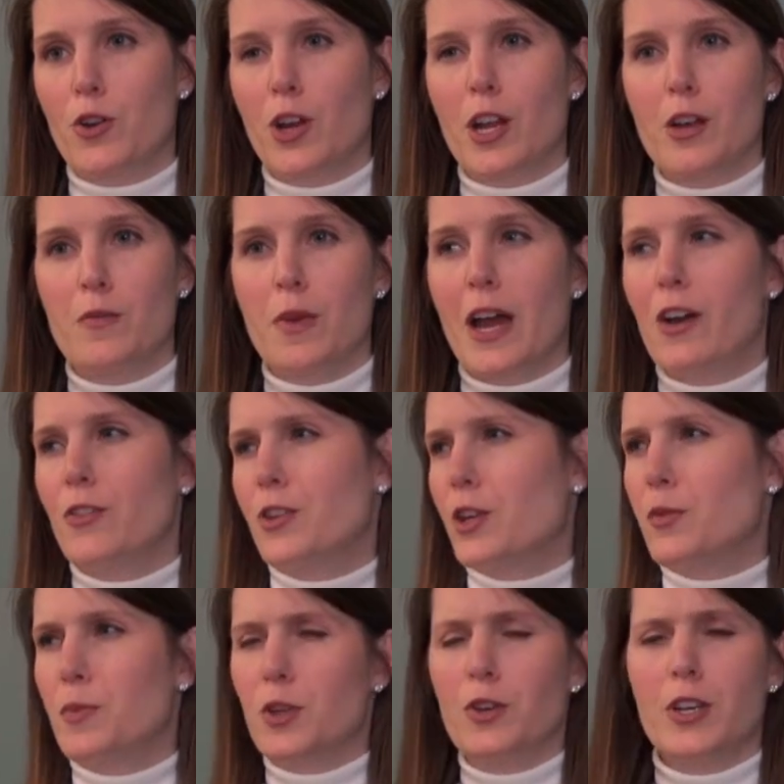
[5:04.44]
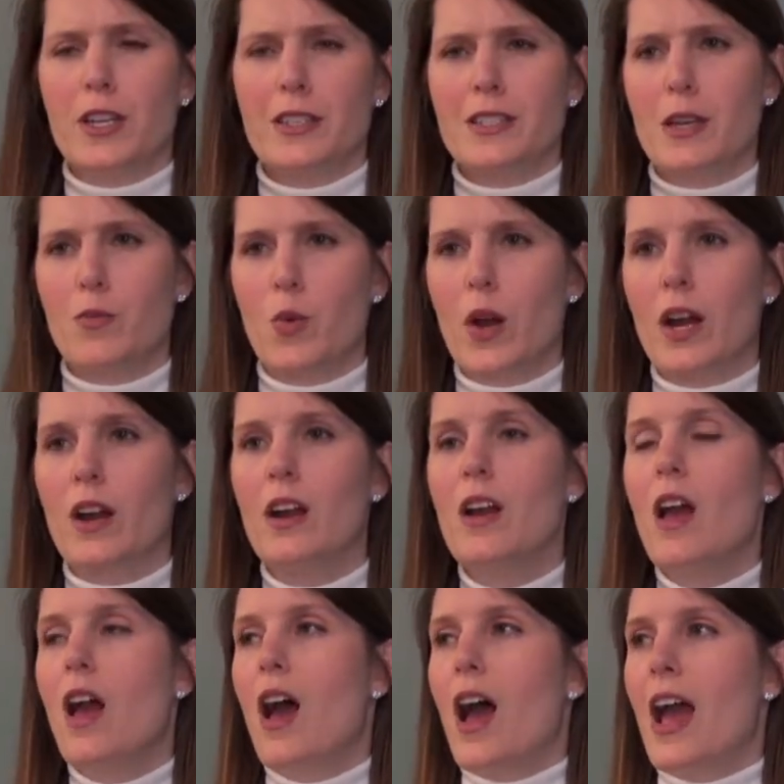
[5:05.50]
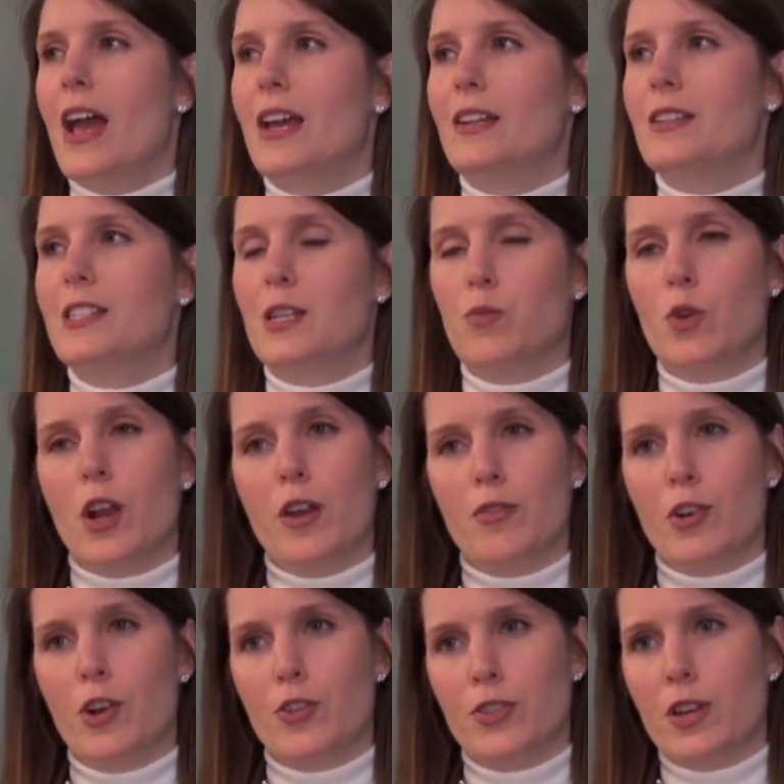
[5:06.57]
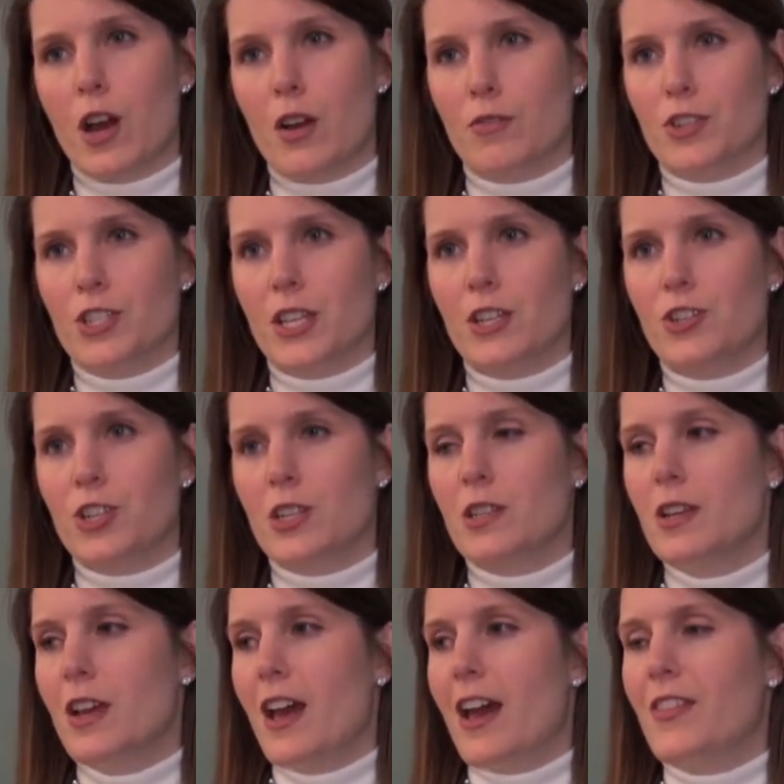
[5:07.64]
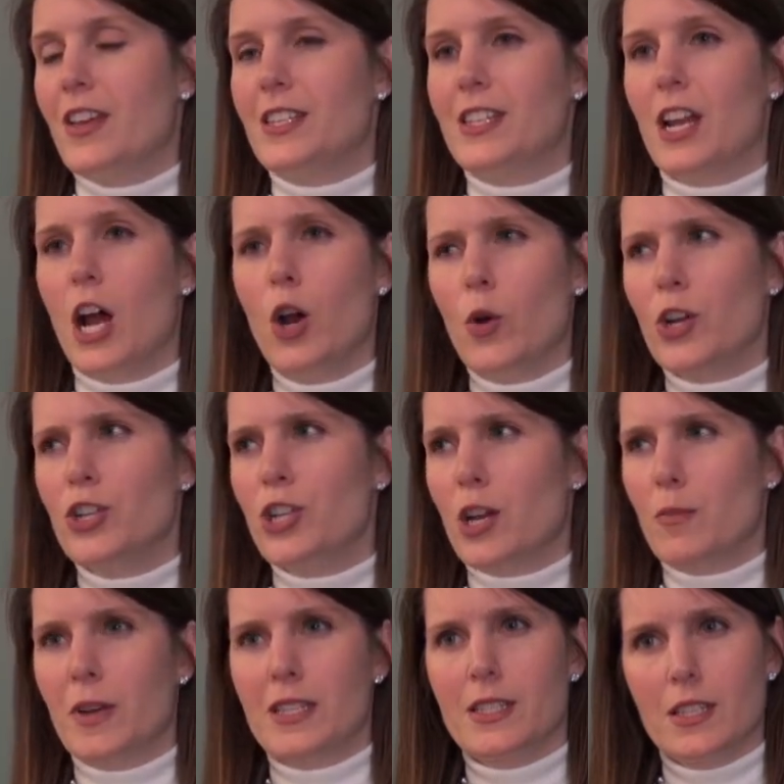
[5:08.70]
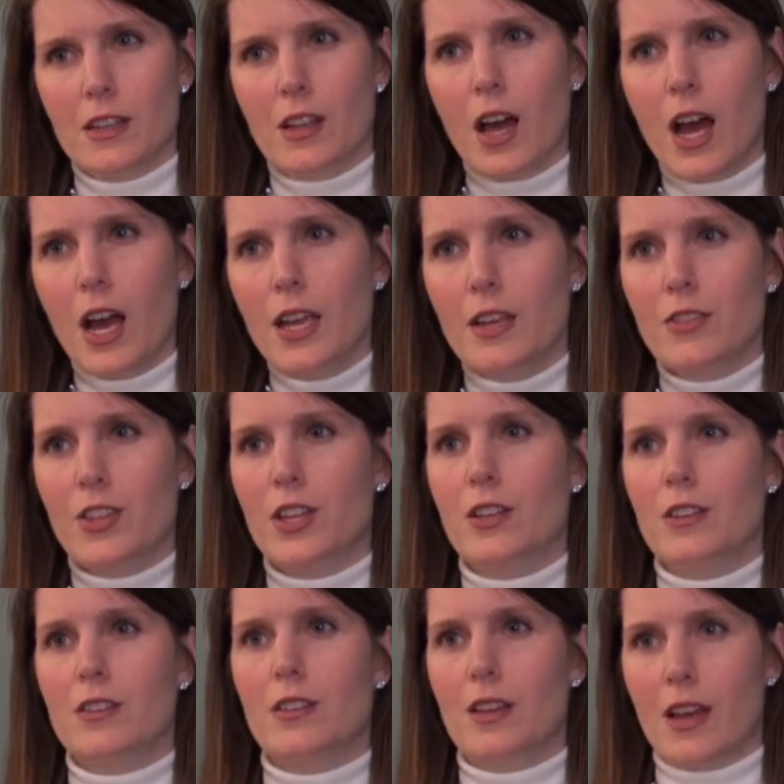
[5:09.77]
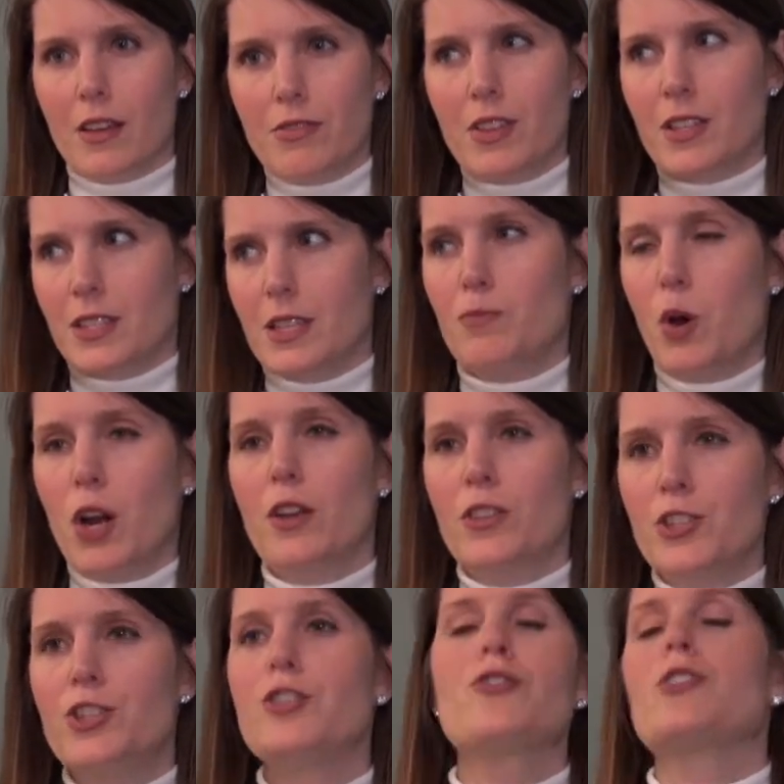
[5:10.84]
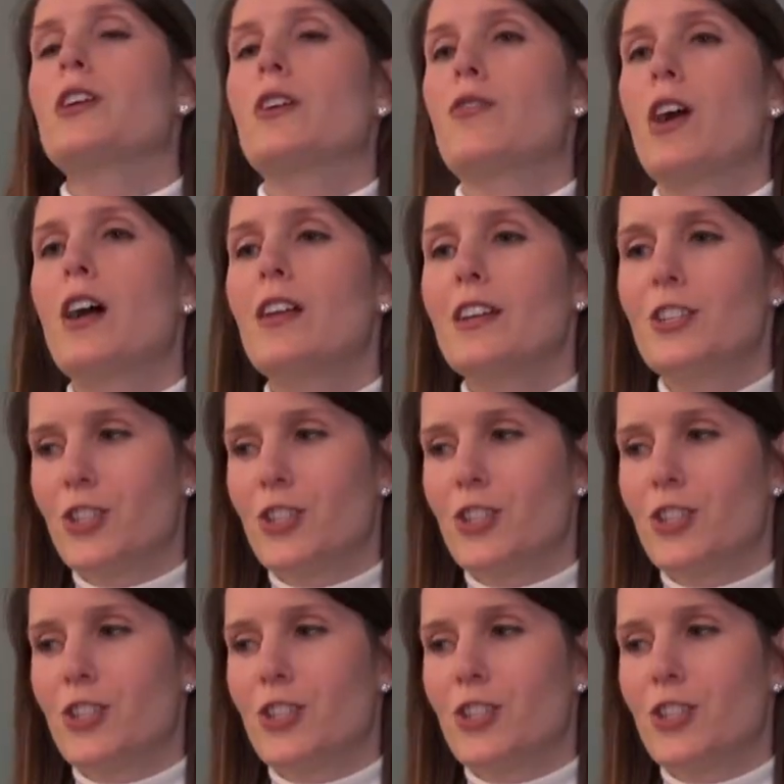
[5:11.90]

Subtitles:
program out in the community somewhere, and someone overheard the conversation, and they said, "Oh, are you talking about CLI, that's part of the Junior League of Raleigh?"